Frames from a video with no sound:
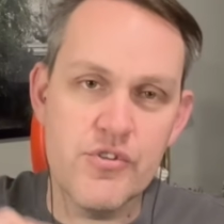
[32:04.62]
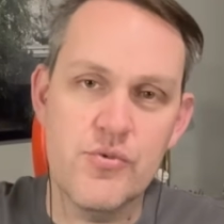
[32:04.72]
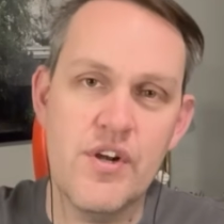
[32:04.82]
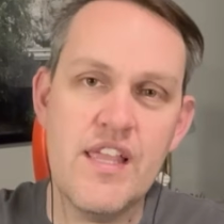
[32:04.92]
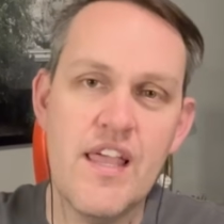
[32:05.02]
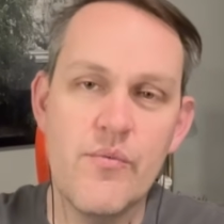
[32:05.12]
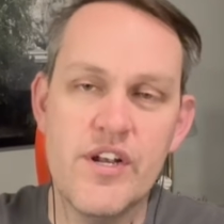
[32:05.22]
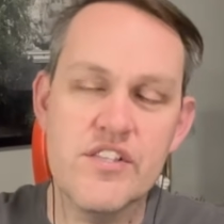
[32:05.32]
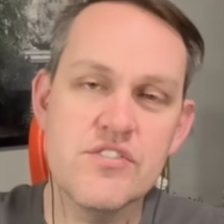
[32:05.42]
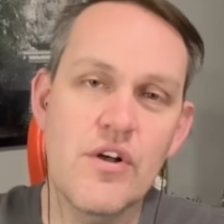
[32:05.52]
28 when
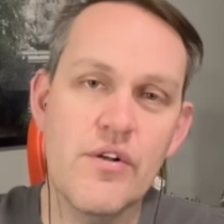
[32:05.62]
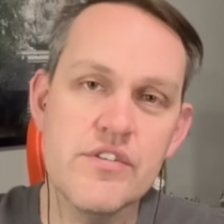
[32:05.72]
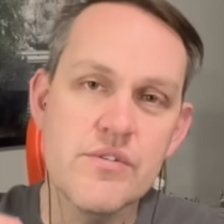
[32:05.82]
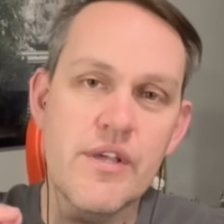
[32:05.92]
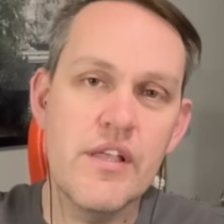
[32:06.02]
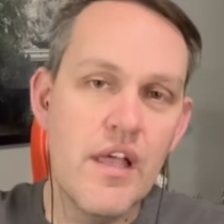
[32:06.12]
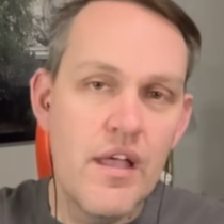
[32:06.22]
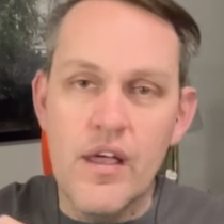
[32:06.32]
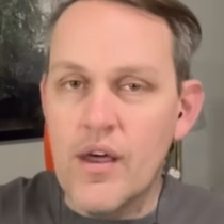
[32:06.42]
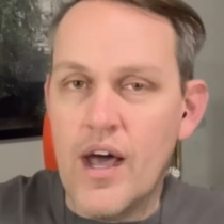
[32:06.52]
it stalled. So we
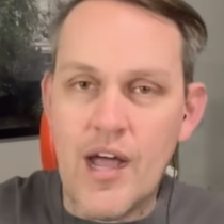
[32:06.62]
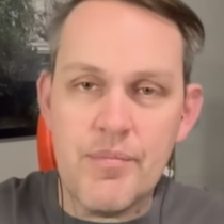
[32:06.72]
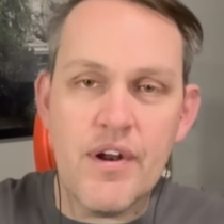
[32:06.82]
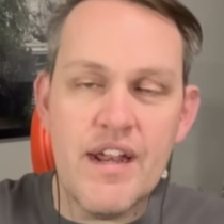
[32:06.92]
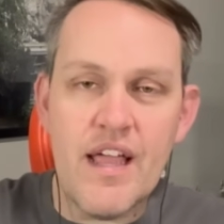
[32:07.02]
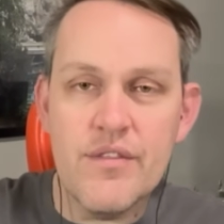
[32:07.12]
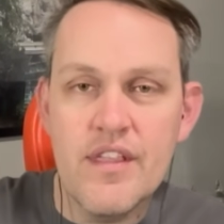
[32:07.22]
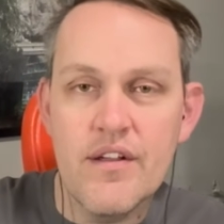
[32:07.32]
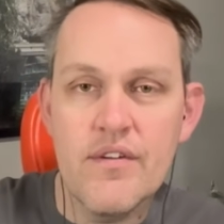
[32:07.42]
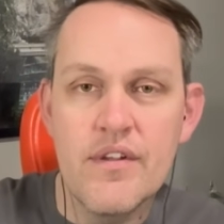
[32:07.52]
hop right out
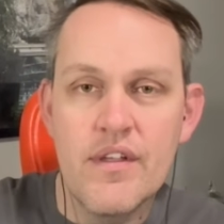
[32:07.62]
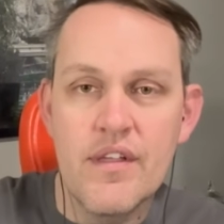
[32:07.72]
there.